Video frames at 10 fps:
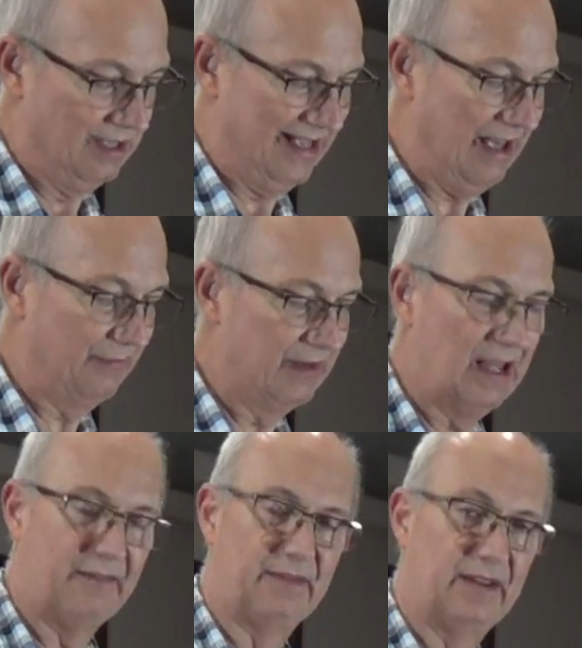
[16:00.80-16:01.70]
half and
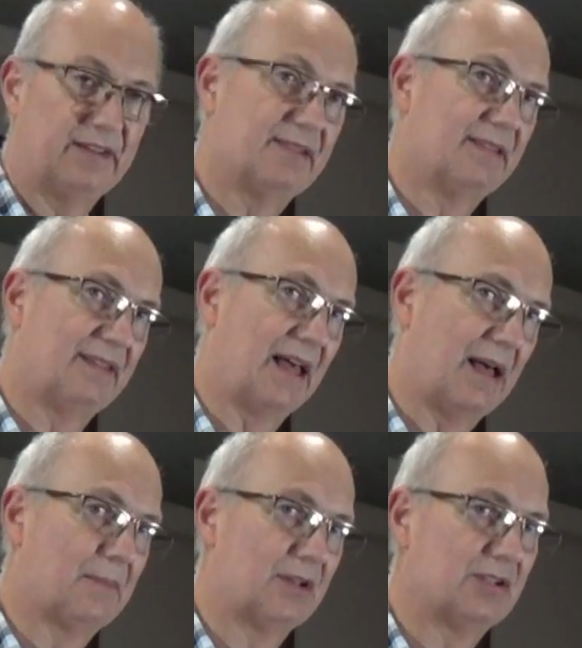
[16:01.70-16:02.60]
half isn't
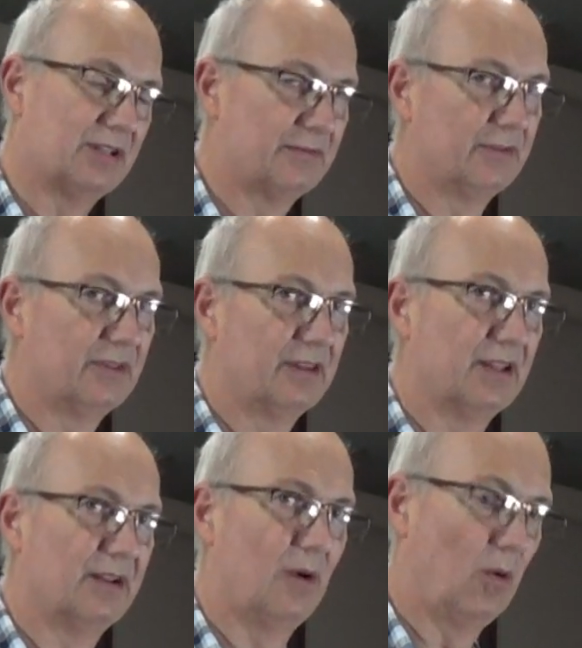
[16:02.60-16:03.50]
that much different
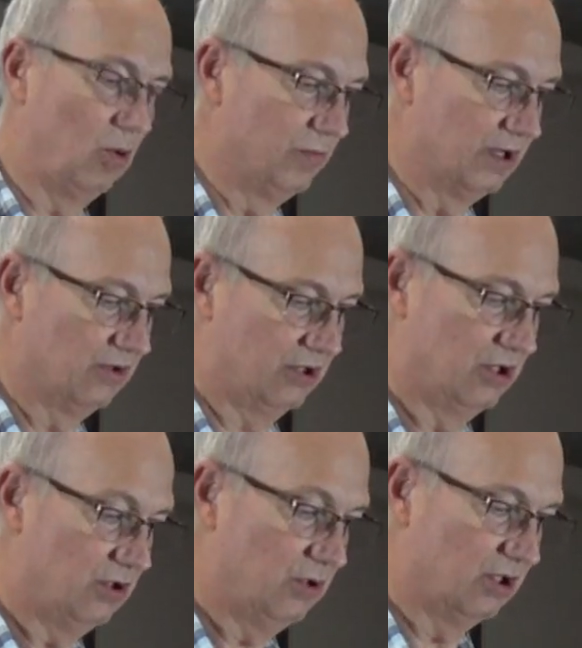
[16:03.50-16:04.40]
than whole milk.
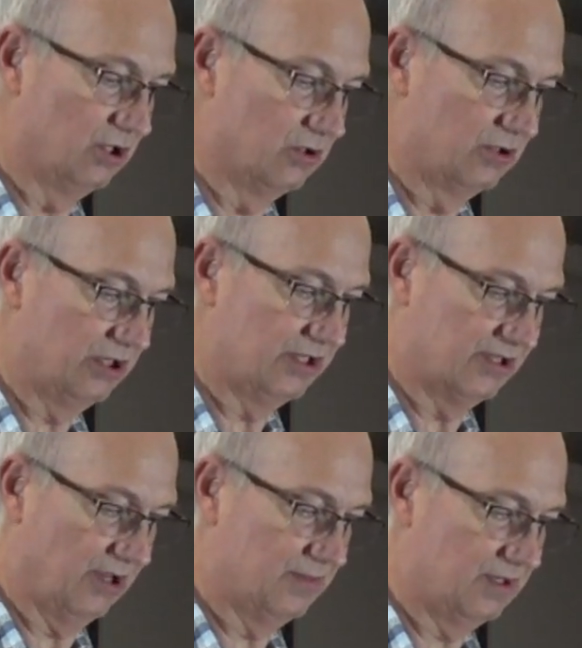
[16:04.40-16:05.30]
You can usually
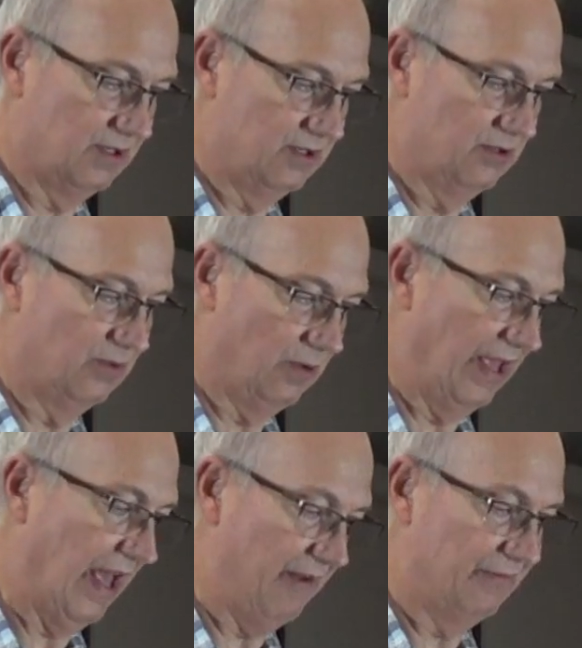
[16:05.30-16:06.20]
substitute
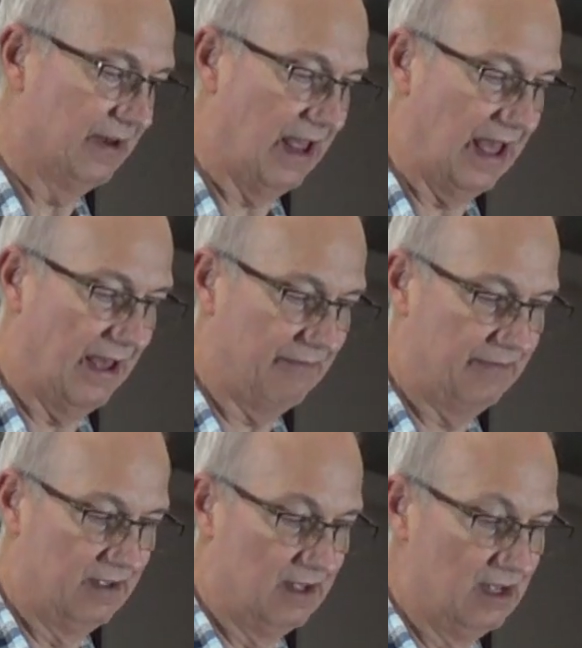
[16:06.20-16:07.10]
half and half,
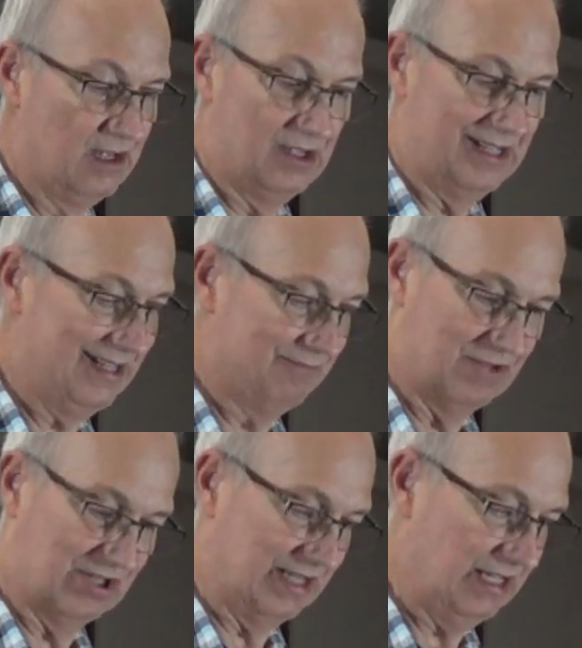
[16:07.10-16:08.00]

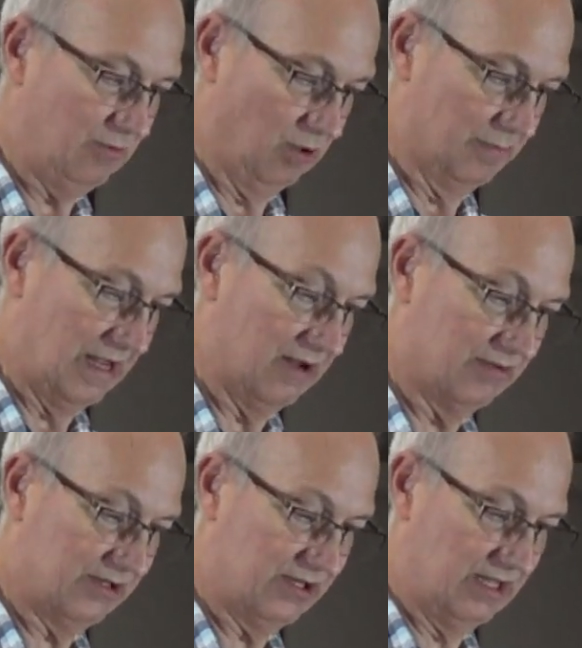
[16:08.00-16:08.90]
just equal
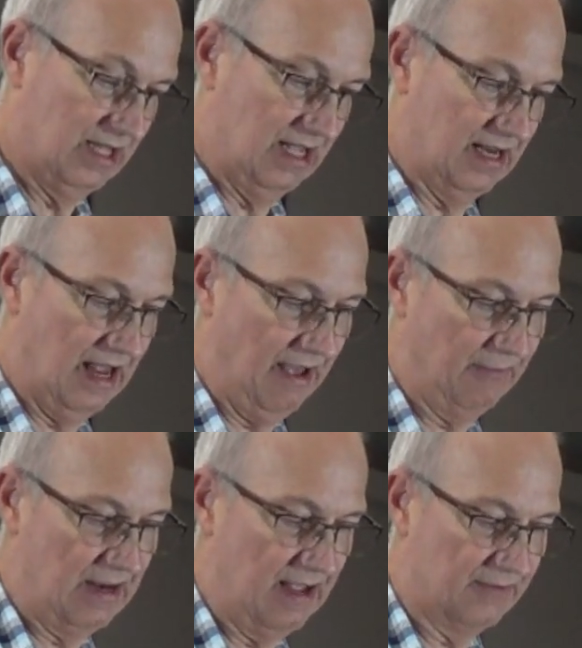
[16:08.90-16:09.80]
amounts, and
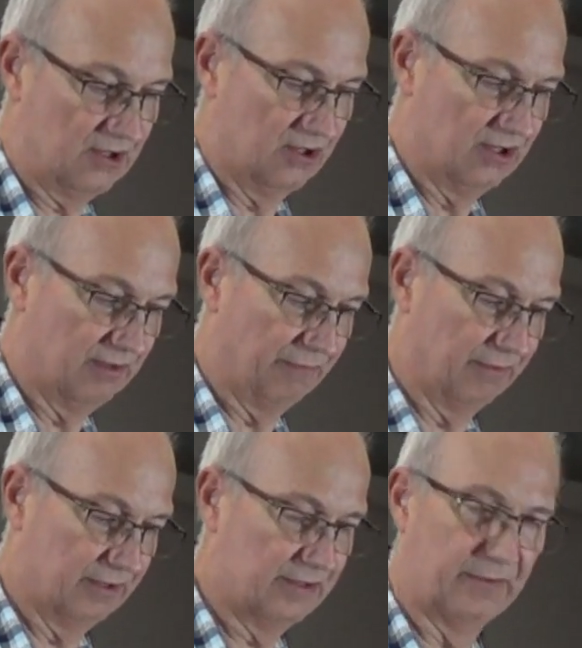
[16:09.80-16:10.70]
half's good in the
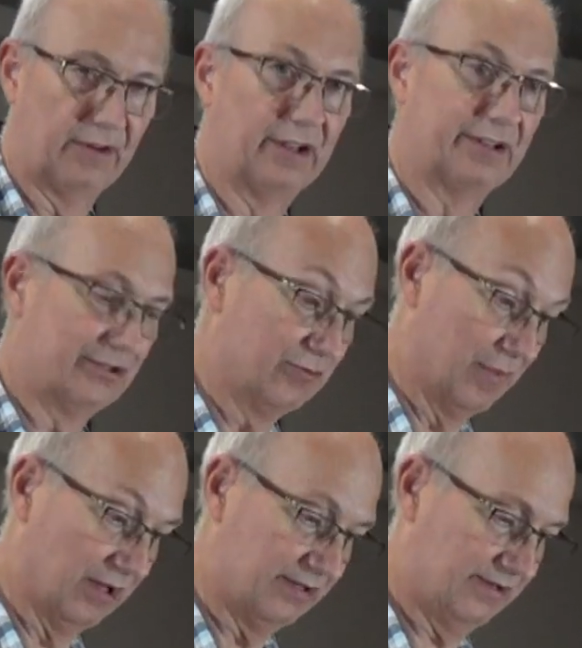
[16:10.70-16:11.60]
fridge for like 2
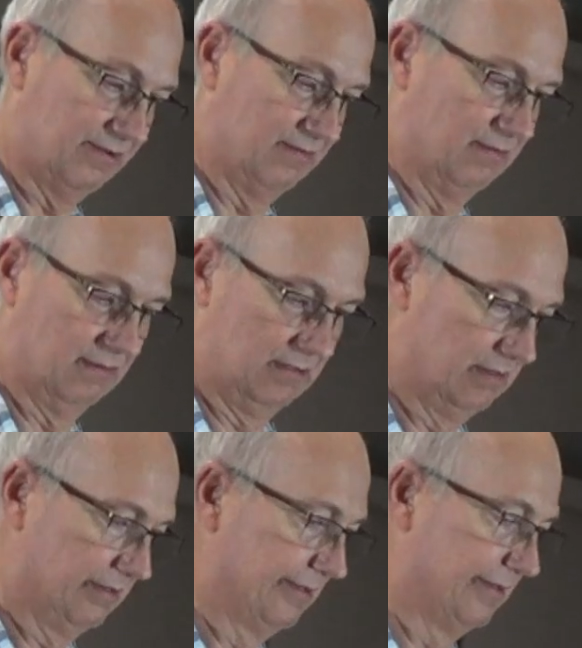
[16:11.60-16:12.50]
months.
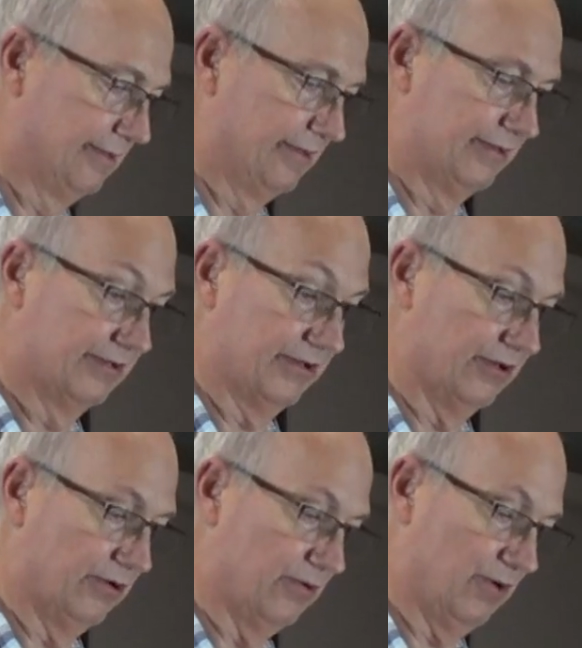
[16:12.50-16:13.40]

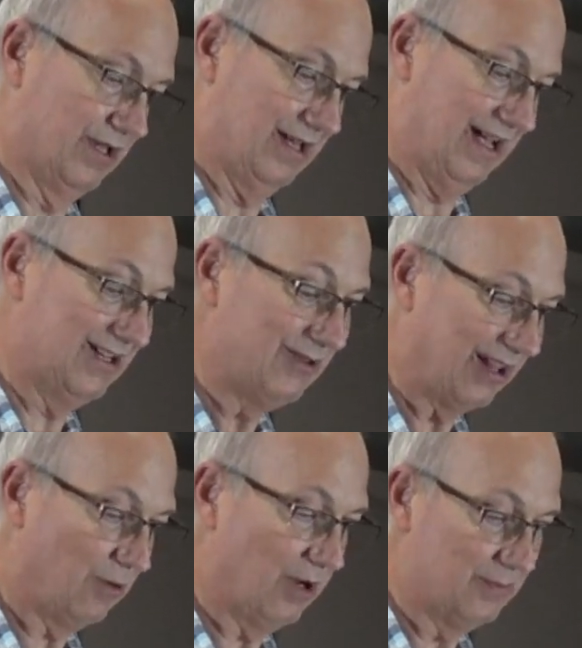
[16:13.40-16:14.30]
So I do
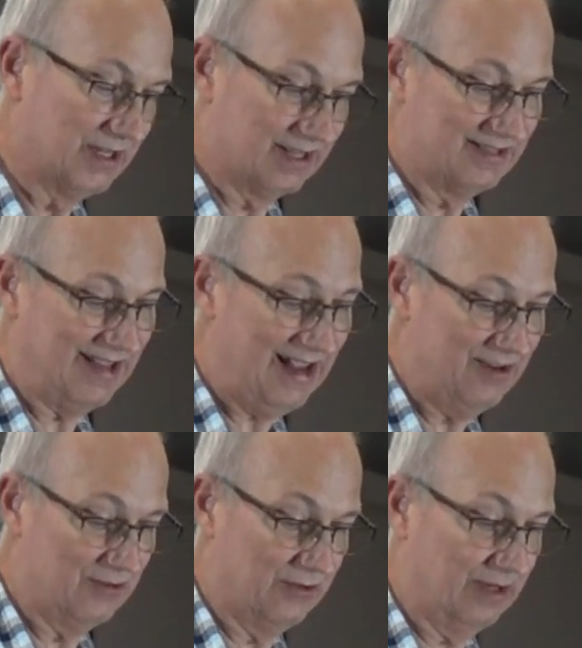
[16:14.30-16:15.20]
that quite a bit because I
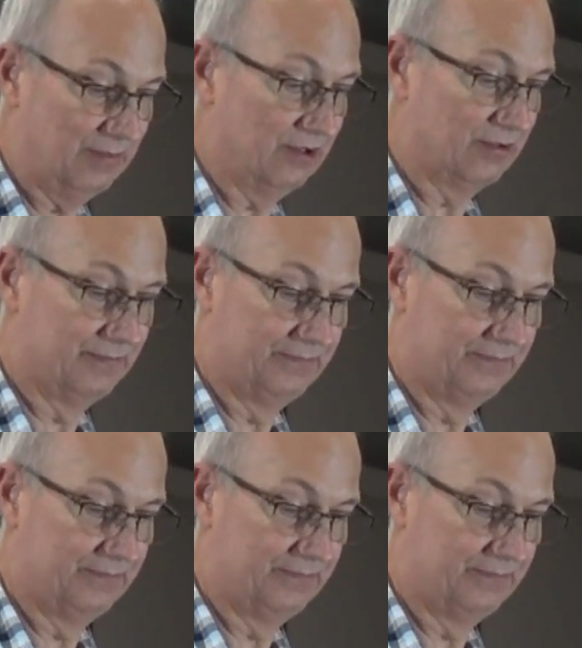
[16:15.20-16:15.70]
don't drink milk.